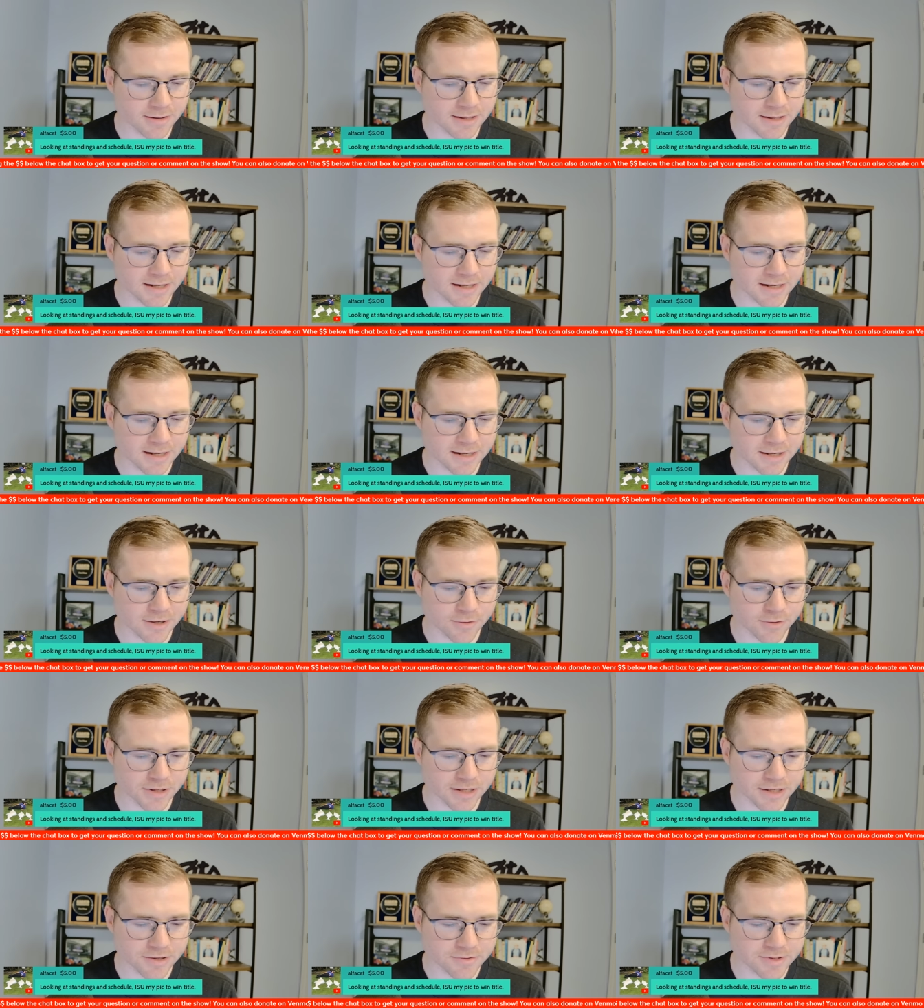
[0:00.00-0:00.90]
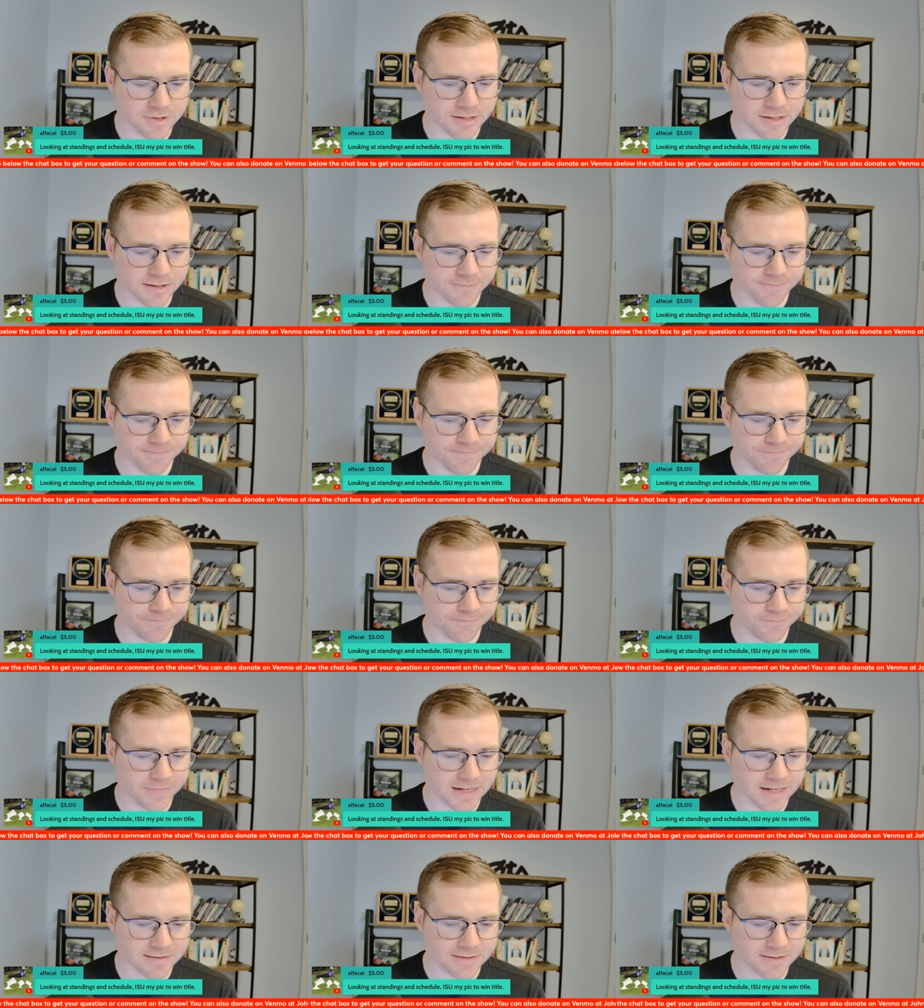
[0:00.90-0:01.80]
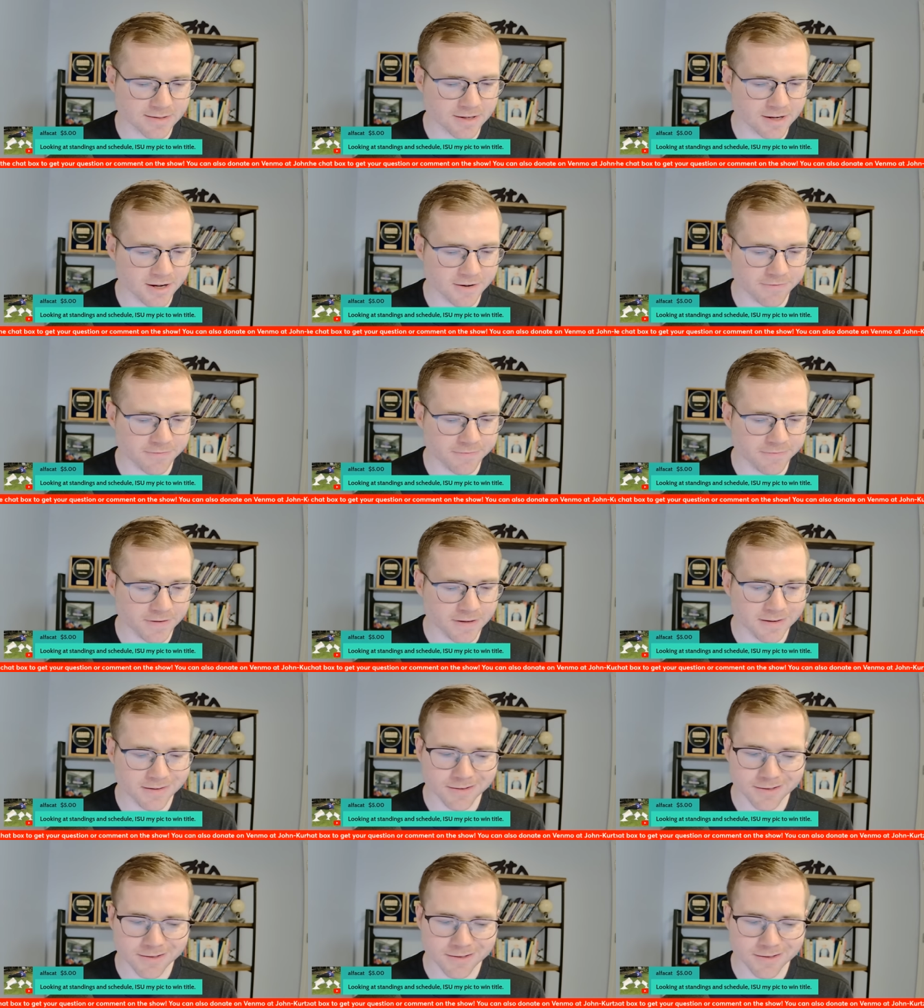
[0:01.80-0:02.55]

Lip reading: Going to Houston, that's tough.